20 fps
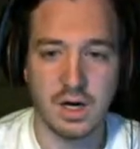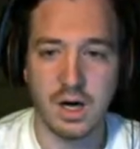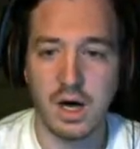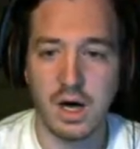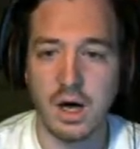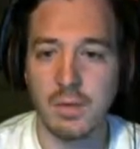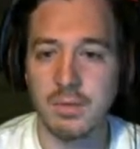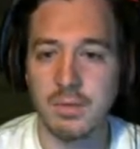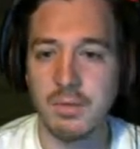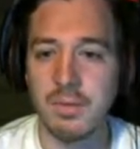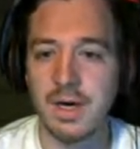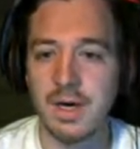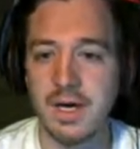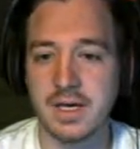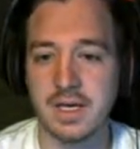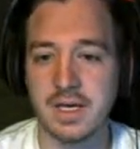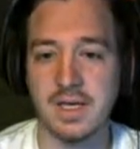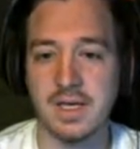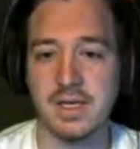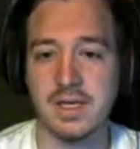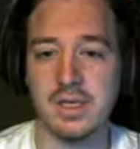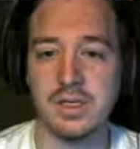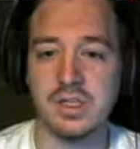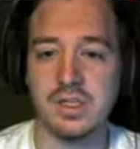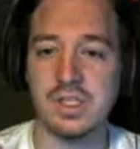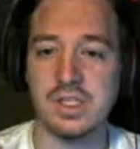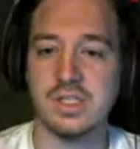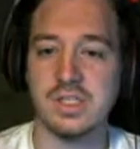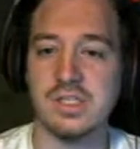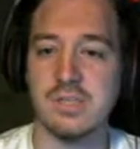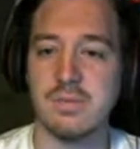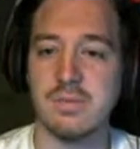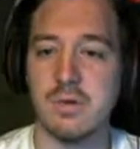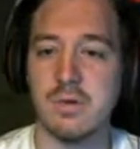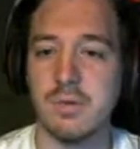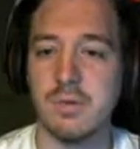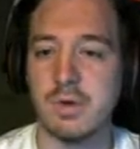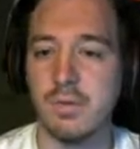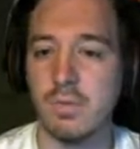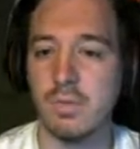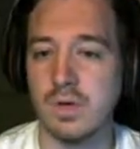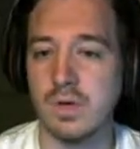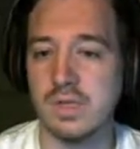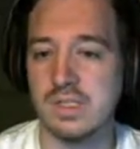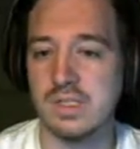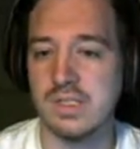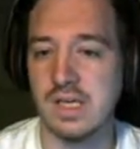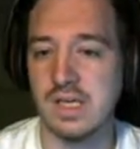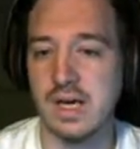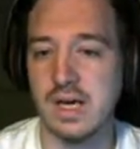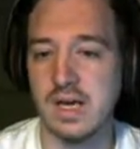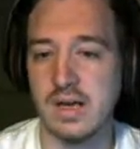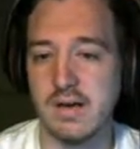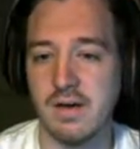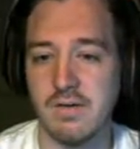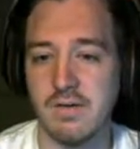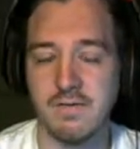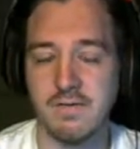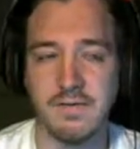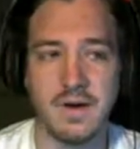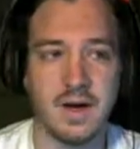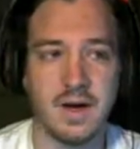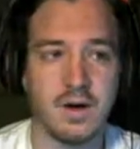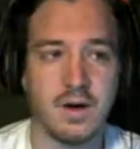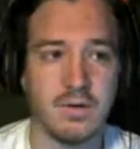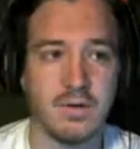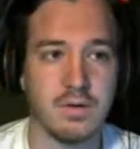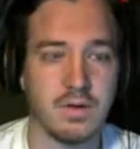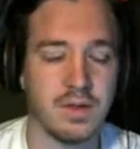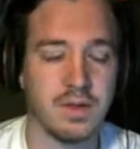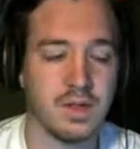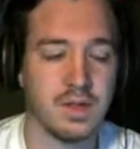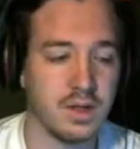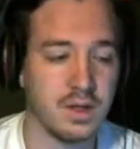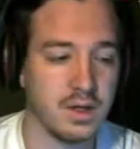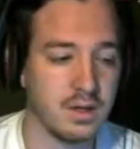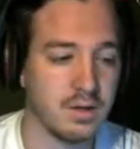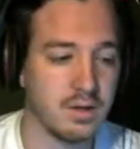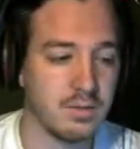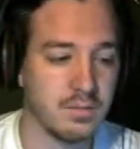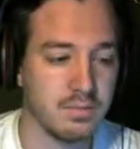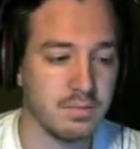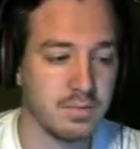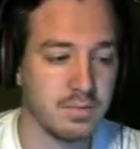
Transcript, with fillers: I'll be back in just a moment once I have found the